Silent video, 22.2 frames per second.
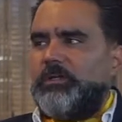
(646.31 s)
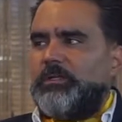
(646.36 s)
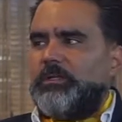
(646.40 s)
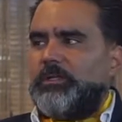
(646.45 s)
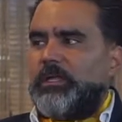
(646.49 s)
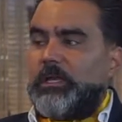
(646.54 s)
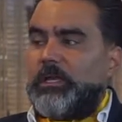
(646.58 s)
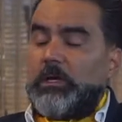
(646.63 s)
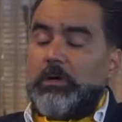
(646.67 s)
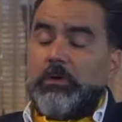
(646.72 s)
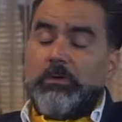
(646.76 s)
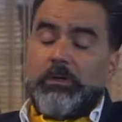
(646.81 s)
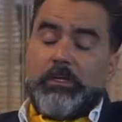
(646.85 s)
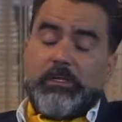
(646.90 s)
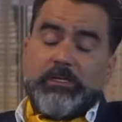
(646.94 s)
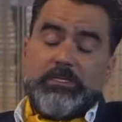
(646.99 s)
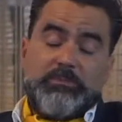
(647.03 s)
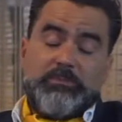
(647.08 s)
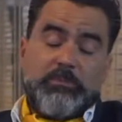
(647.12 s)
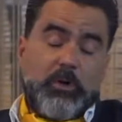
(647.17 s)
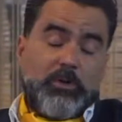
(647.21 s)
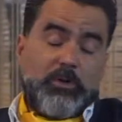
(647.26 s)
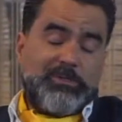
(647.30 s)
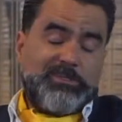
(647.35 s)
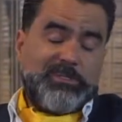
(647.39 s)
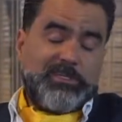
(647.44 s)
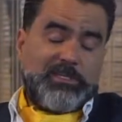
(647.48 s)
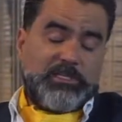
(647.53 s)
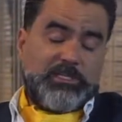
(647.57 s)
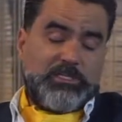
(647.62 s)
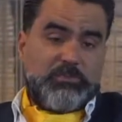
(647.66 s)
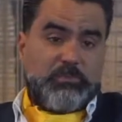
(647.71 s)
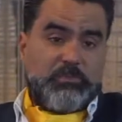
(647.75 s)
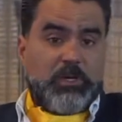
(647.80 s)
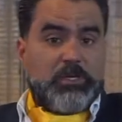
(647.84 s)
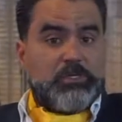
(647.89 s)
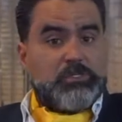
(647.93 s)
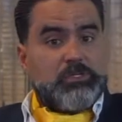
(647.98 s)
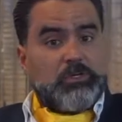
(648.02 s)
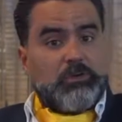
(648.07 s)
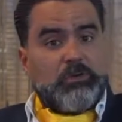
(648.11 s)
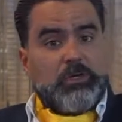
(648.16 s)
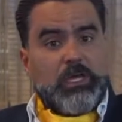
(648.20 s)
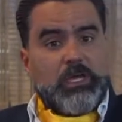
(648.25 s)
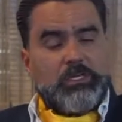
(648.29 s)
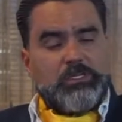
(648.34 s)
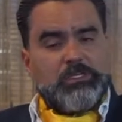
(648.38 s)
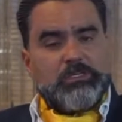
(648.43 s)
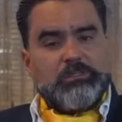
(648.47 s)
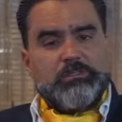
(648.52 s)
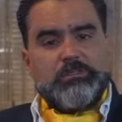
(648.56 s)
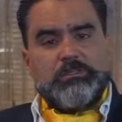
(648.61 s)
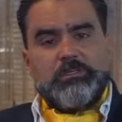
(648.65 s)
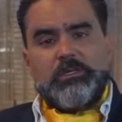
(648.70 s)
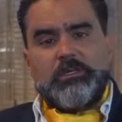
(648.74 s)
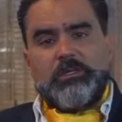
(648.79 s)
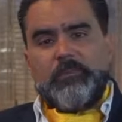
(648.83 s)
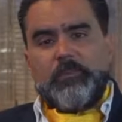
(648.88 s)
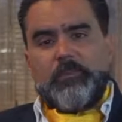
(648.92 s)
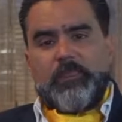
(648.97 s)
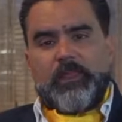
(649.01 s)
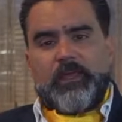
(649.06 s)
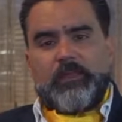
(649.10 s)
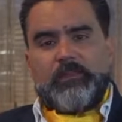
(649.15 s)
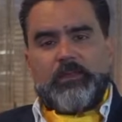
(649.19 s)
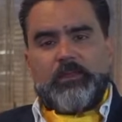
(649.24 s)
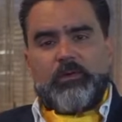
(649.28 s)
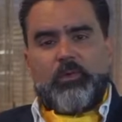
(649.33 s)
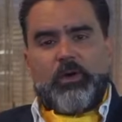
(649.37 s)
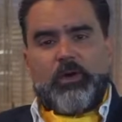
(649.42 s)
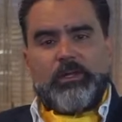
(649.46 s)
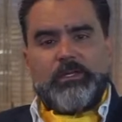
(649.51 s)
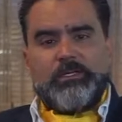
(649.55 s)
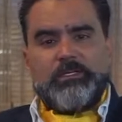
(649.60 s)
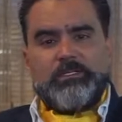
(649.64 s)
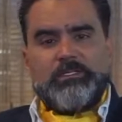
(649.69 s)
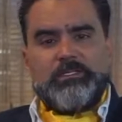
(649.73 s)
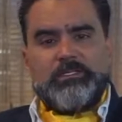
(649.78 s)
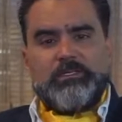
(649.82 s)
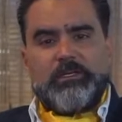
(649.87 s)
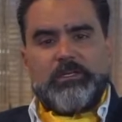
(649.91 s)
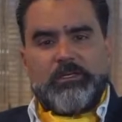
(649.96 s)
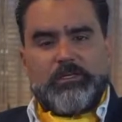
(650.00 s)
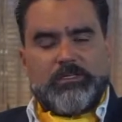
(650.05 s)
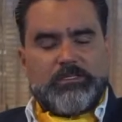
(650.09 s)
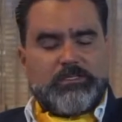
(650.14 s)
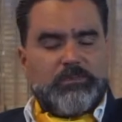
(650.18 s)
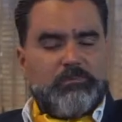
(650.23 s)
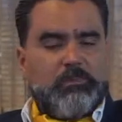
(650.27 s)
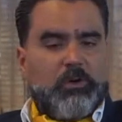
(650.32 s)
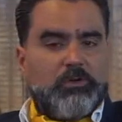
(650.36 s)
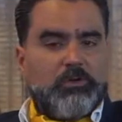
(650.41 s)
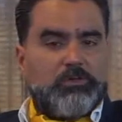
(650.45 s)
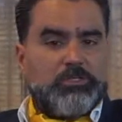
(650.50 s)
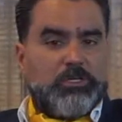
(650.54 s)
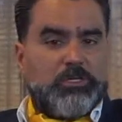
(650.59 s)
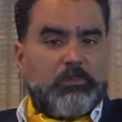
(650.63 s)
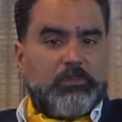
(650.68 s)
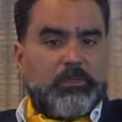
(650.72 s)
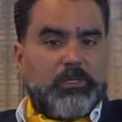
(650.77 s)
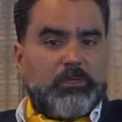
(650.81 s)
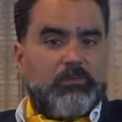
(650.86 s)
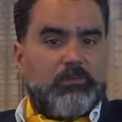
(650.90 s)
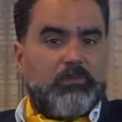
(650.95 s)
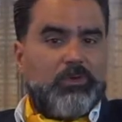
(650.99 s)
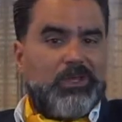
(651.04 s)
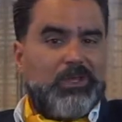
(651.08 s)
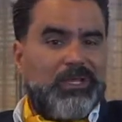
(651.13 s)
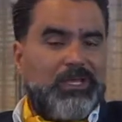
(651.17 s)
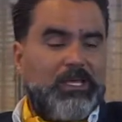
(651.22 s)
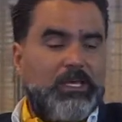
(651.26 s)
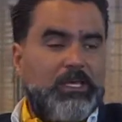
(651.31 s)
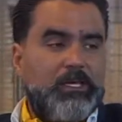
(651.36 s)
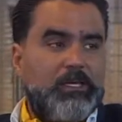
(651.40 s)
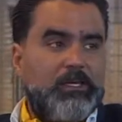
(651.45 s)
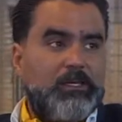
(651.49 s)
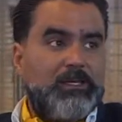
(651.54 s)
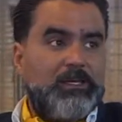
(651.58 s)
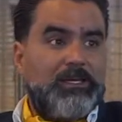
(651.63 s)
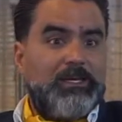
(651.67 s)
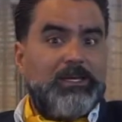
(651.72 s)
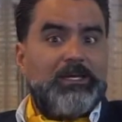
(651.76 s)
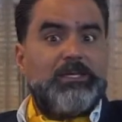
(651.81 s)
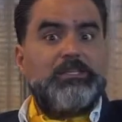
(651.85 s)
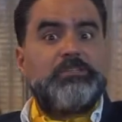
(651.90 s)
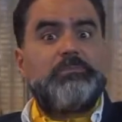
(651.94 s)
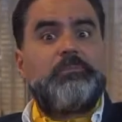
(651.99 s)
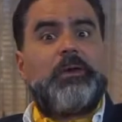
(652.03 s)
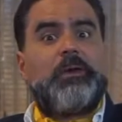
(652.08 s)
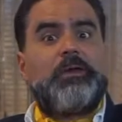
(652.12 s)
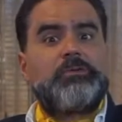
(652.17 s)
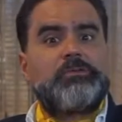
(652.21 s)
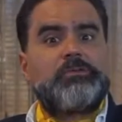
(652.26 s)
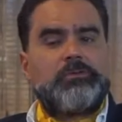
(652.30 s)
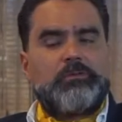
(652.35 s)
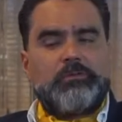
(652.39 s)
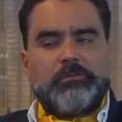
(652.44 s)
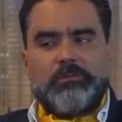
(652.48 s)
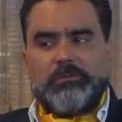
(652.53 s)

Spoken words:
that only smokes in a special occasions and they want to smoke something really special.